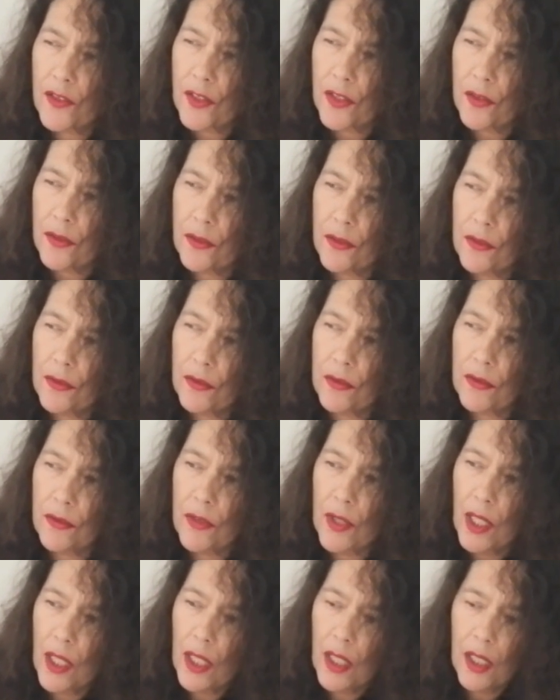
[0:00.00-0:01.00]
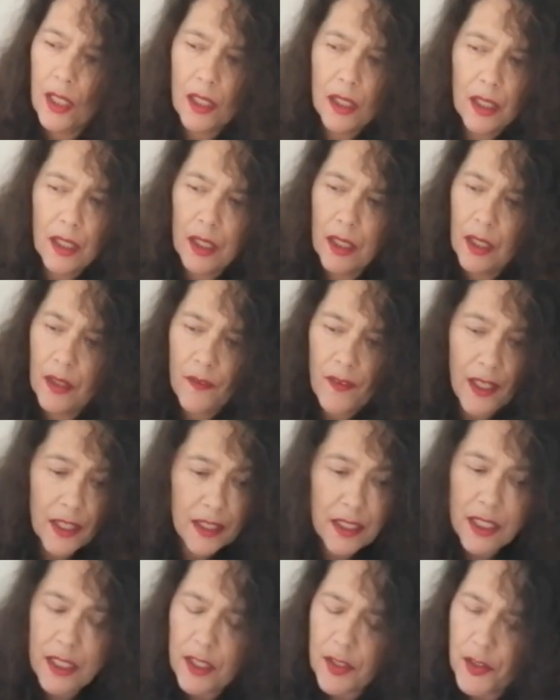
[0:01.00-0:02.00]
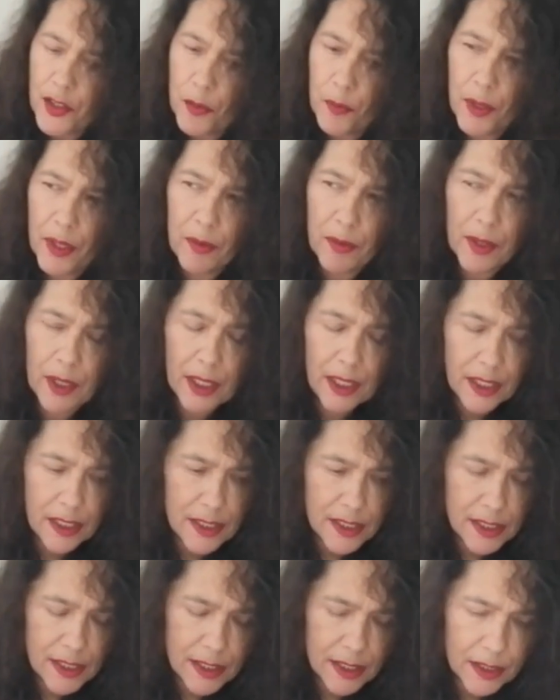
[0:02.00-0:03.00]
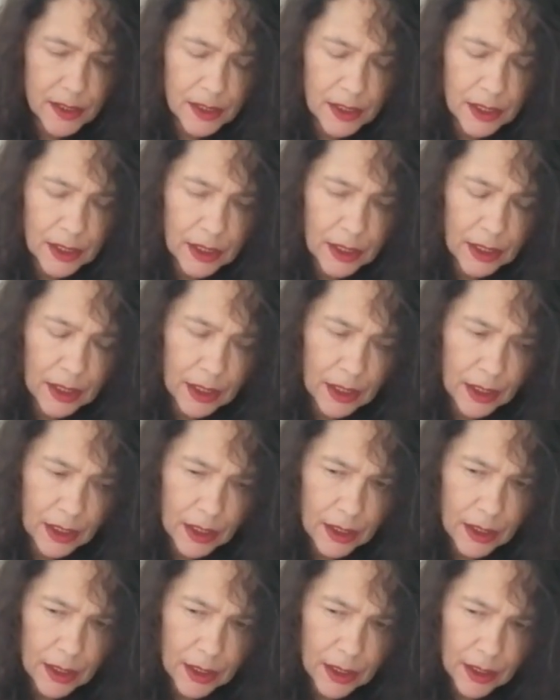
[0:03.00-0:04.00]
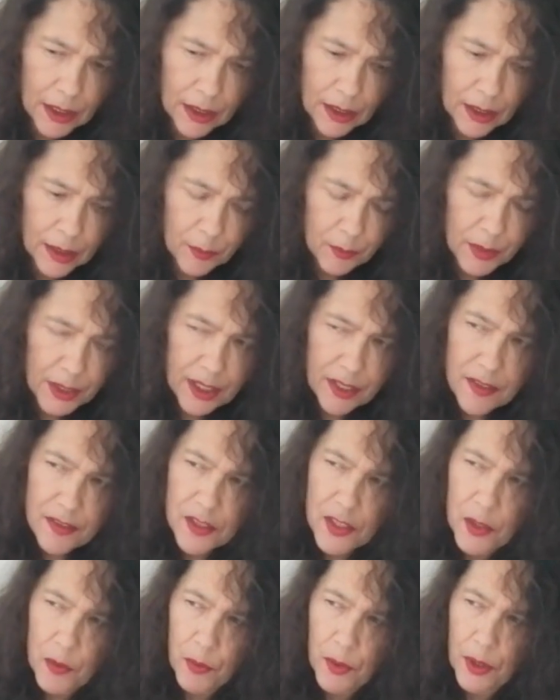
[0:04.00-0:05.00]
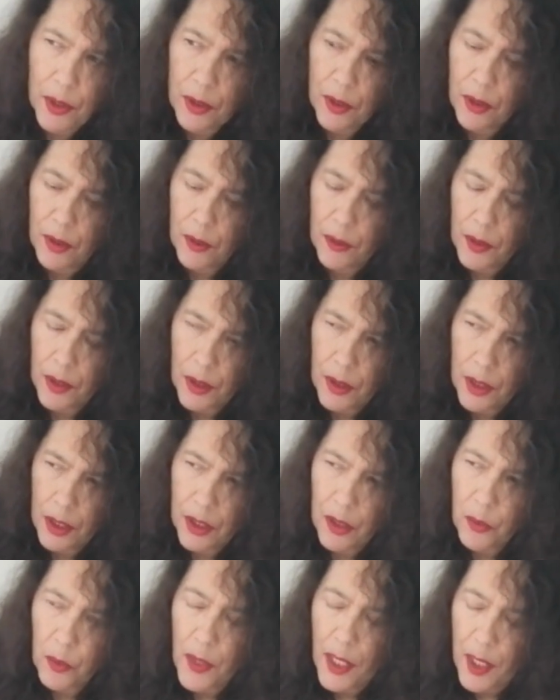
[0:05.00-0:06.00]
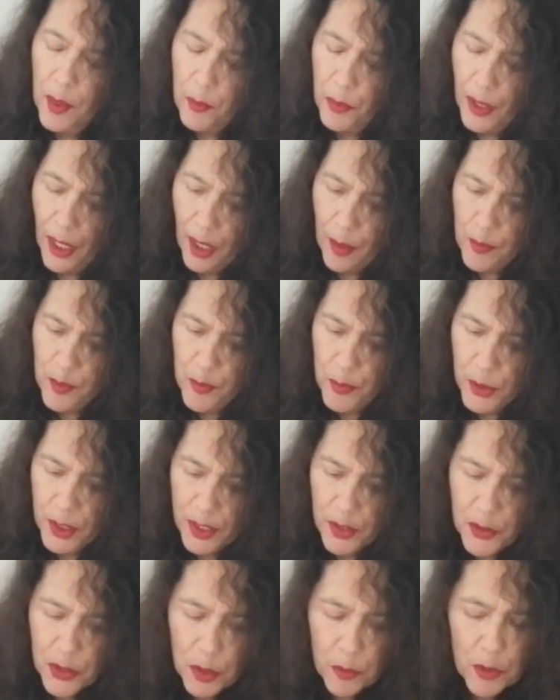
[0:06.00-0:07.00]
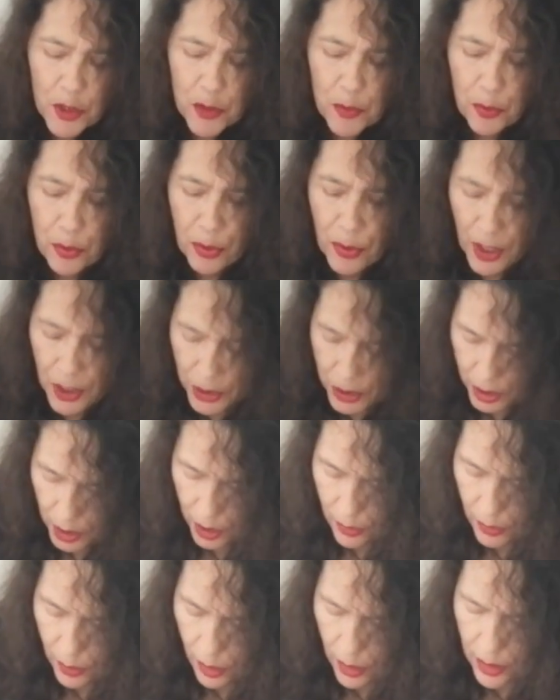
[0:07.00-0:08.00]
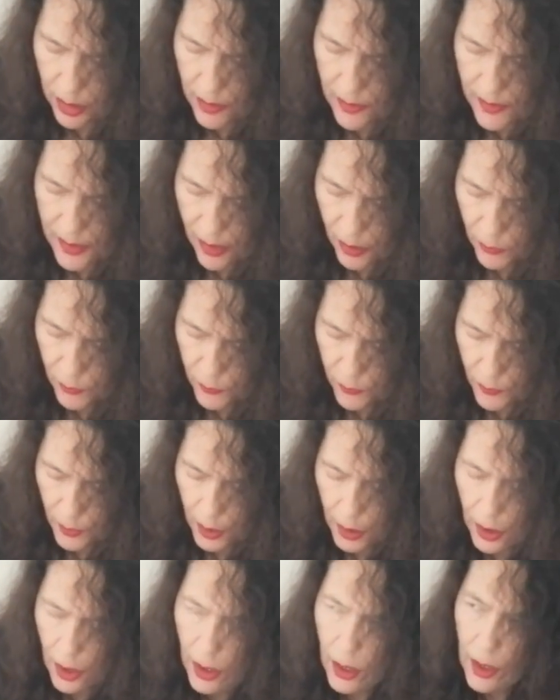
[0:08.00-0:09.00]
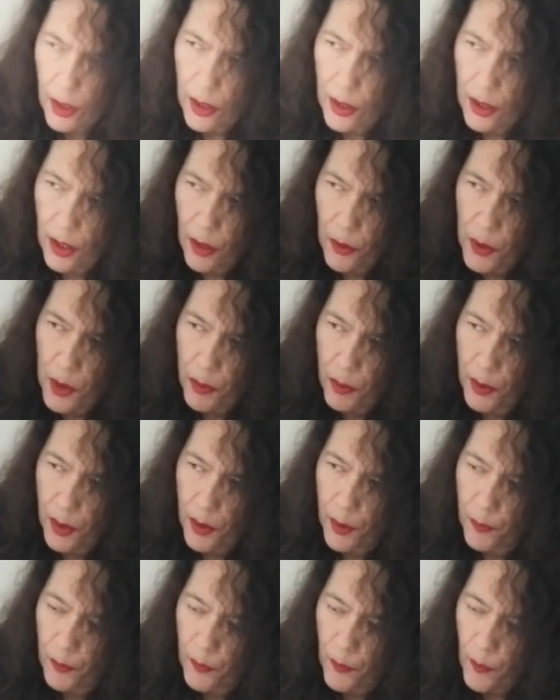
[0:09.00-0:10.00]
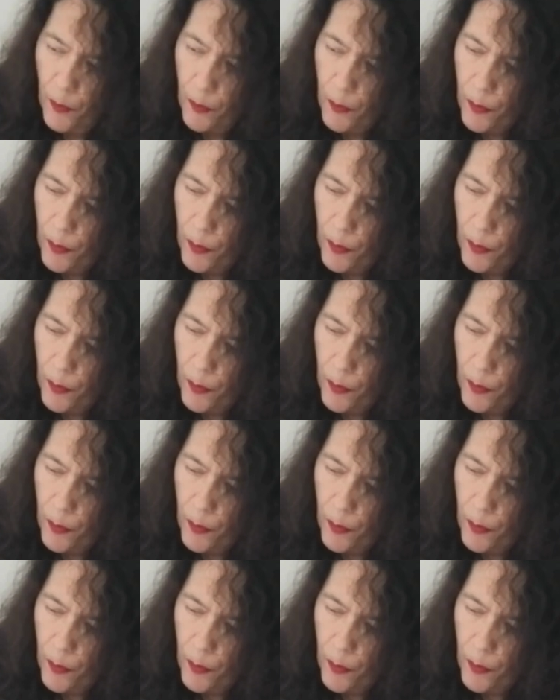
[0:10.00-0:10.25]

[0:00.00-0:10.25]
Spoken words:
to be released, because you were, in a way, perhaps putting too much pressure on yourself. You know, you were